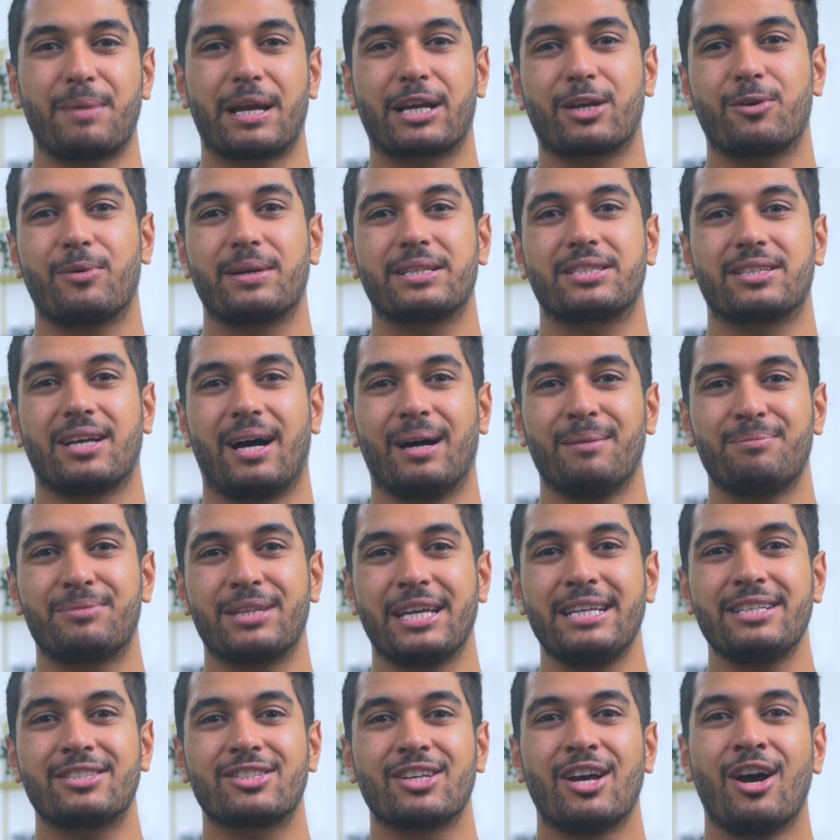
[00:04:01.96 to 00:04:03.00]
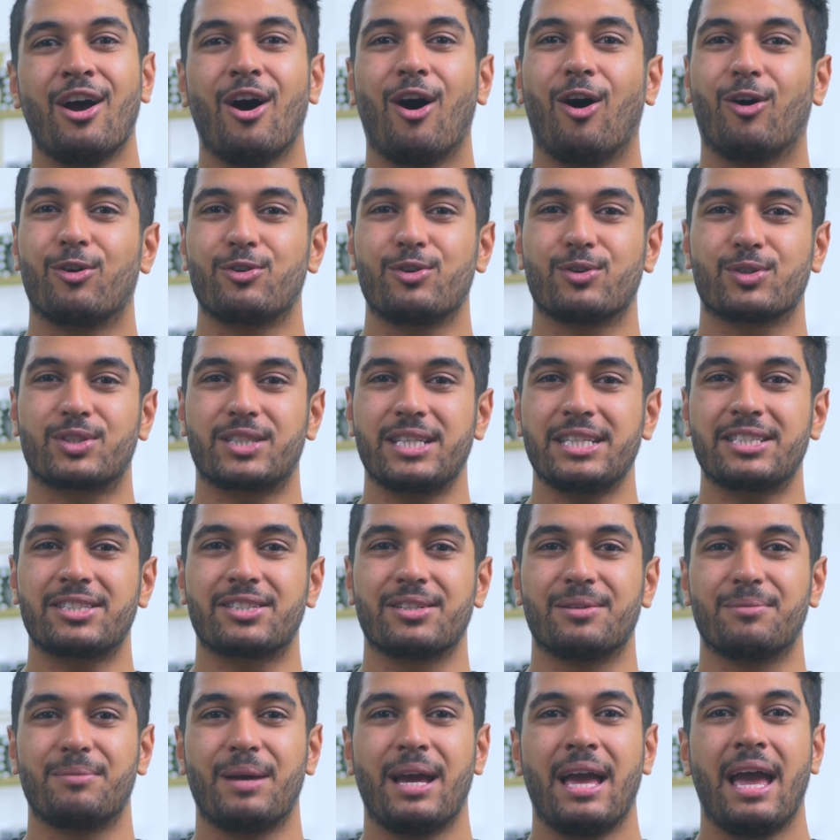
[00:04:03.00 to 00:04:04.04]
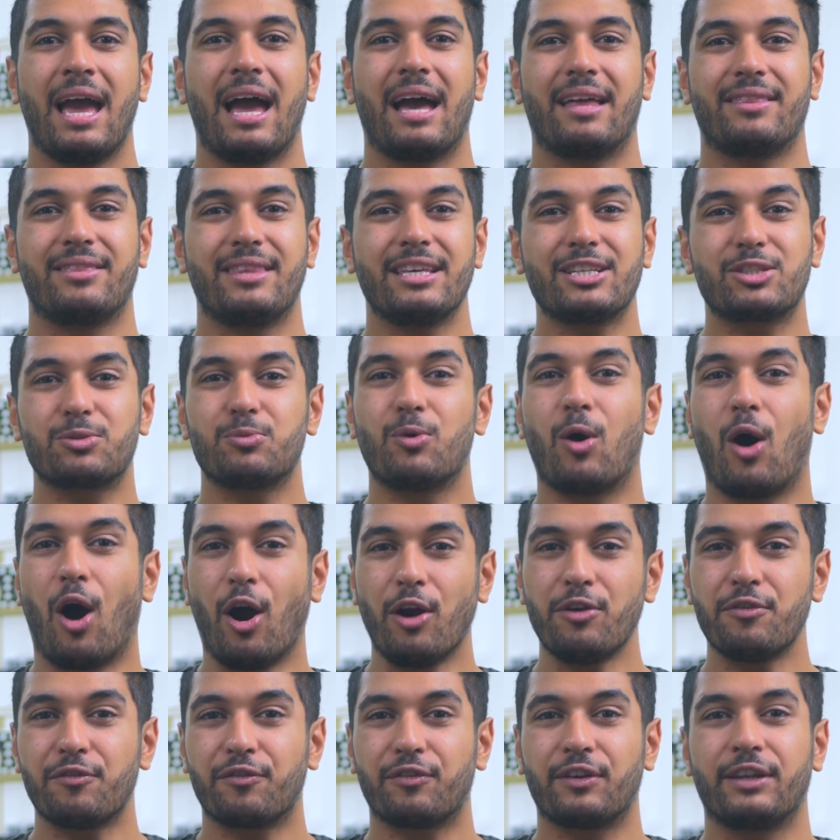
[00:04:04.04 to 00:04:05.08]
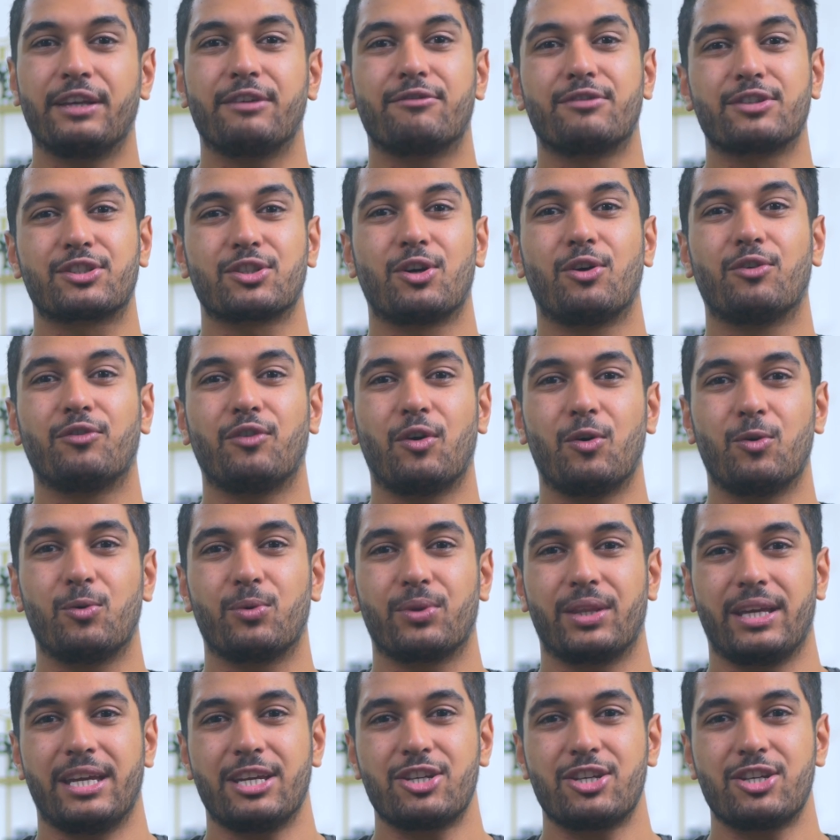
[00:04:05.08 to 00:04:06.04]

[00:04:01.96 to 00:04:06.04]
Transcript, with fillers: macOS updates on your system and this will hopefully resolve all the